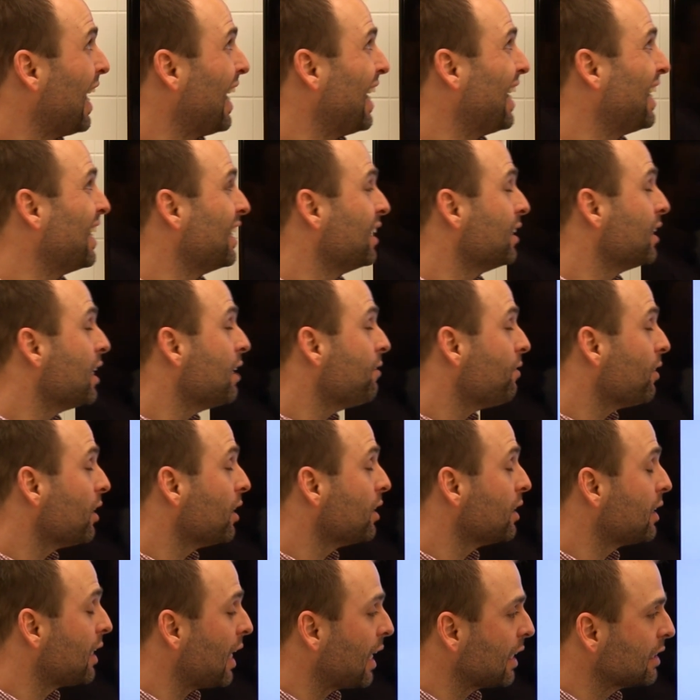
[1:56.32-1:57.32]
In
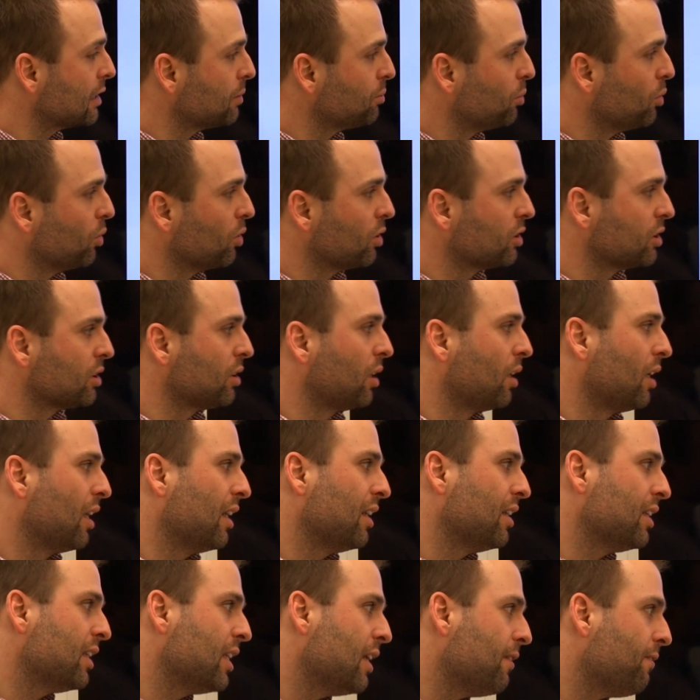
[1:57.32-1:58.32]
different textbooks,
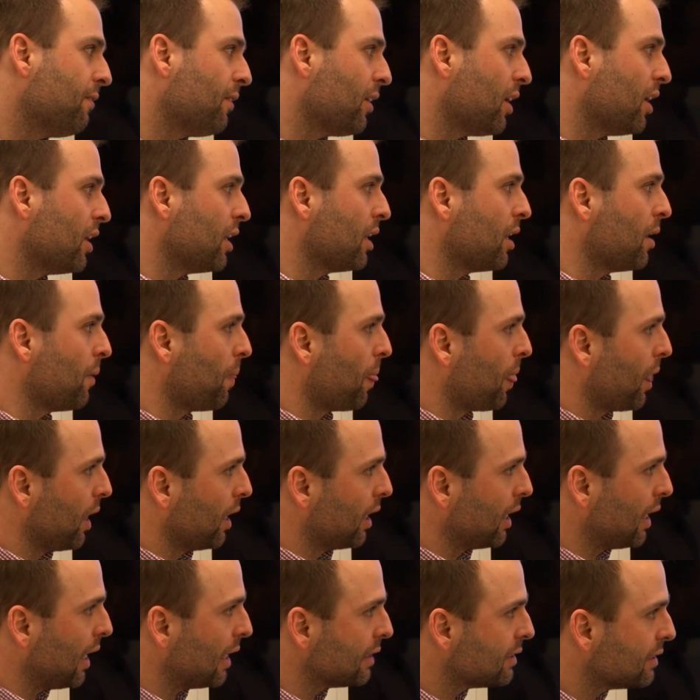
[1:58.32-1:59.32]
different
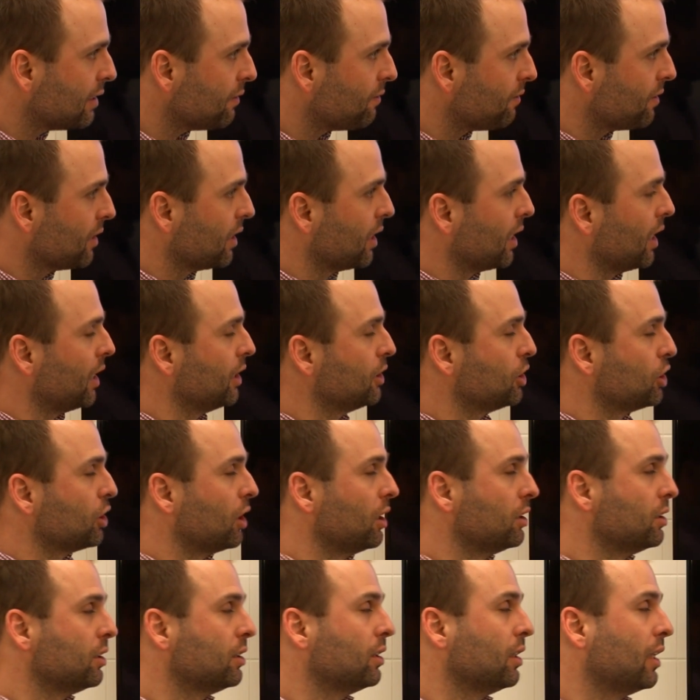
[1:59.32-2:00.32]

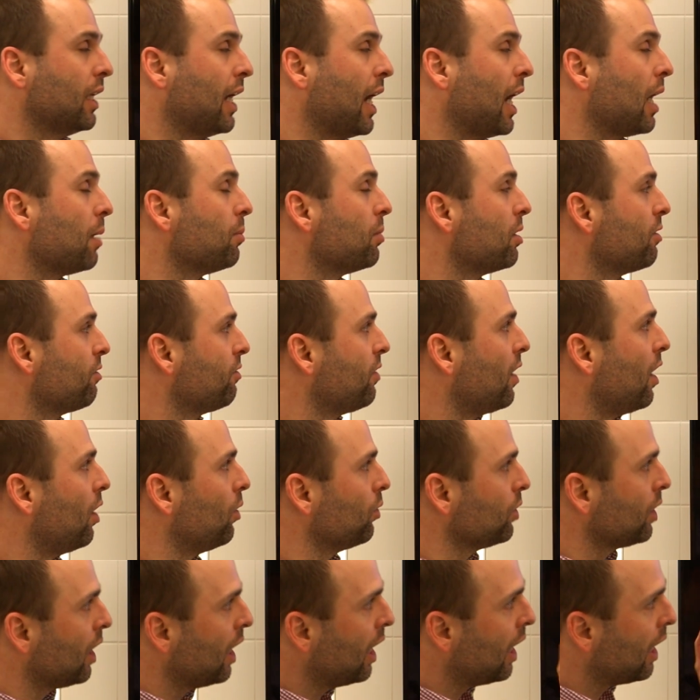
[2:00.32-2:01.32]
classifications can be
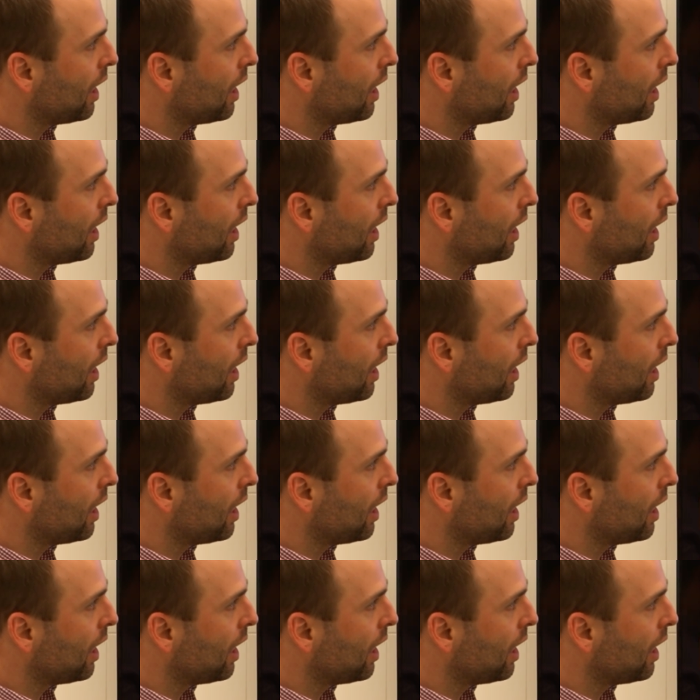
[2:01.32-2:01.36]
found.